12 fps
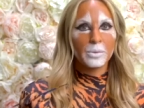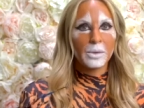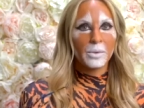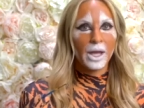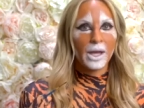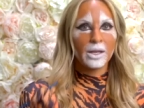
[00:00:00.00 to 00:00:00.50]
my
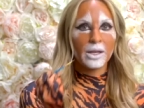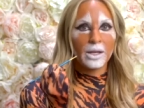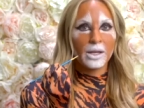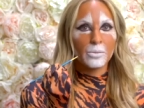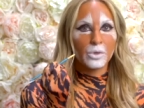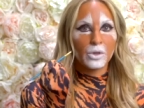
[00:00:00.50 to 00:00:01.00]
black and
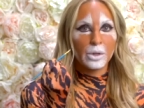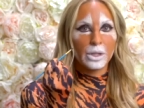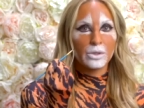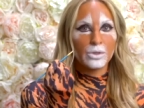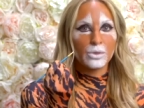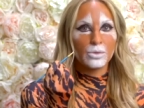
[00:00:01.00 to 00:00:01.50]
I'm going
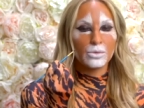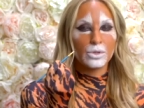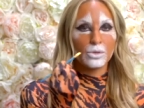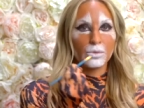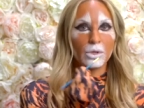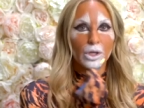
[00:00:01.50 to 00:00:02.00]
to
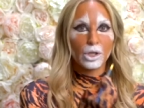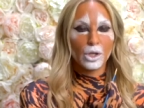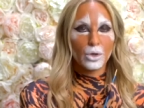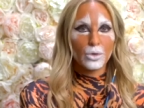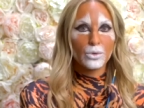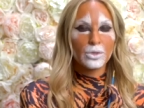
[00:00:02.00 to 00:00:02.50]
do the
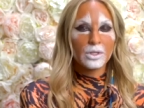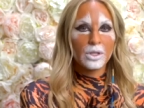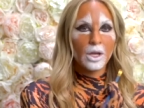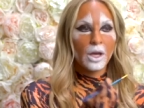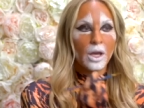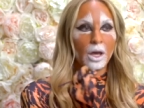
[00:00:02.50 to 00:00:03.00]
nose.
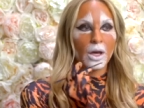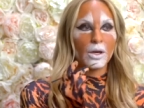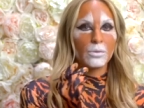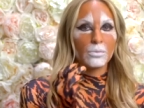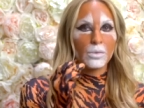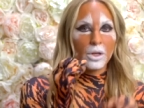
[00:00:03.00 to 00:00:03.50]

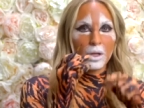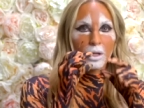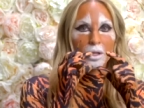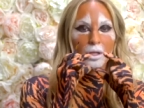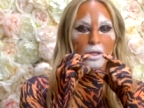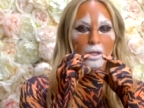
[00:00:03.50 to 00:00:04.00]
Um,
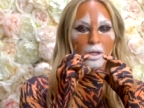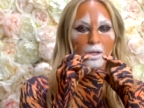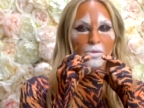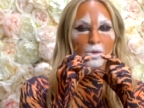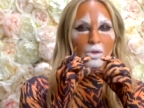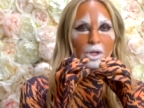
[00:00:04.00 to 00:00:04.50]
if
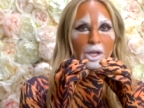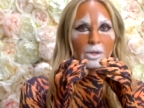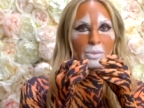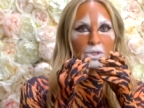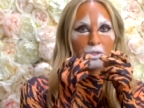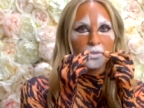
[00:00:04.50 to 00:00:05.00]
you look at a
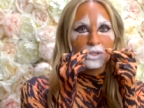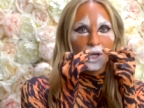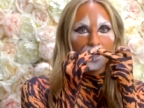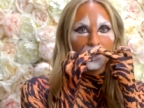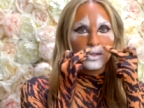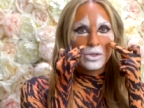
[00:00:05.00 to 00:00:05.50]
picture of a
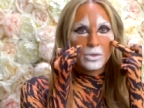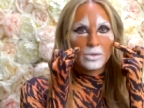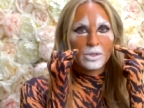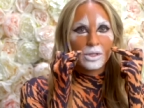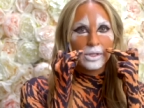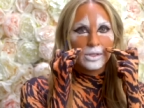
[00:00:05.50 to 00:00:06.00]
tiger, the
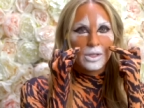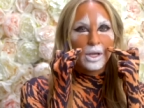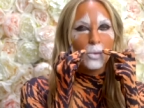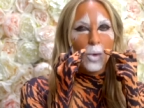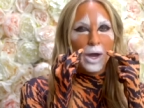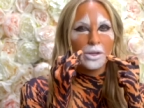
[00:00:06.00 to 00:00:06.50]
nose is like
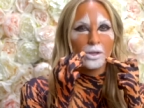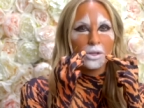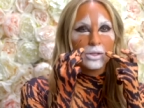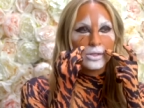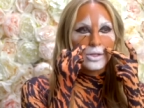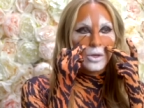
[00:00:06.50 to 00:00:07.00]
wider,
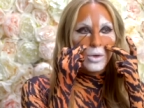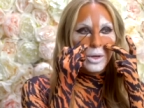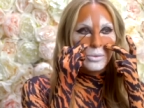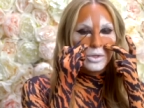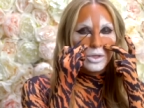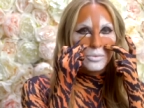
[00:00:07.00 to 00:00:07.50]
so I'm
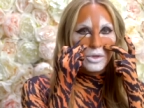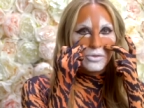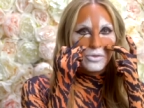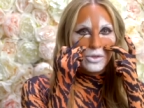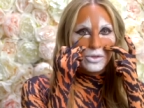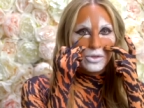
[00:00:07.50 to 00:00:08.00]
gonna come out
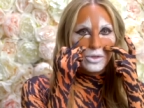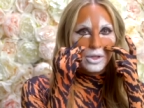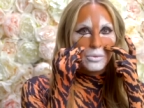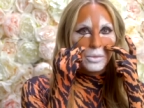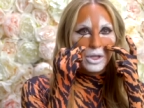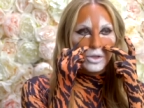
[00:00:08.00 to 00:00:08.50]
further
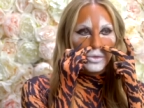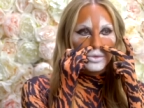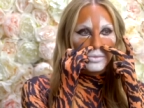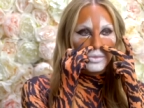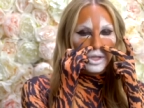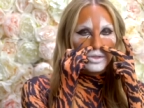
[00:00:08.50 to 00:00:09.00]
than my nose.
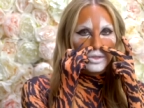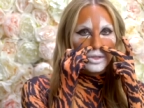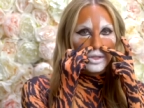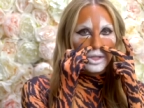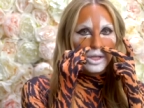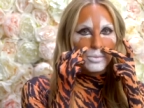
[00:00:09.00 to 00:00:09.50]
I'm not just
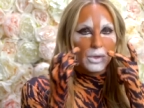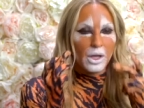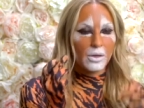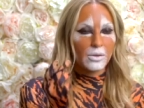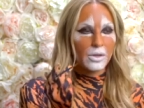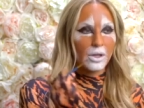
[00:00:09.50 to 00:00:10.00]
gonna keep it
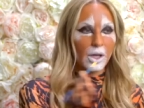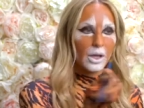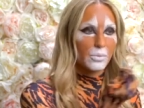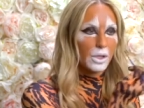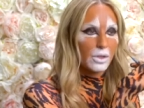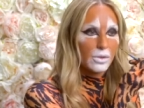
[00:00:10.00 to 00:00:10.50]
on, on
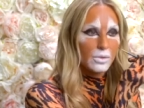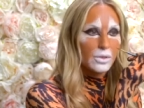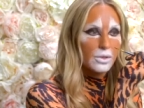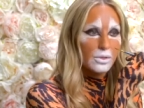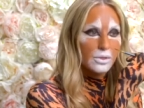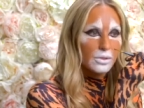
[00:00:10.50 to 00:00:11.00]
my
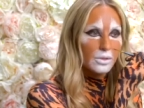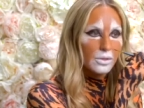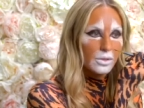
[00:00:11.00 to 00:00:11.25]
nose.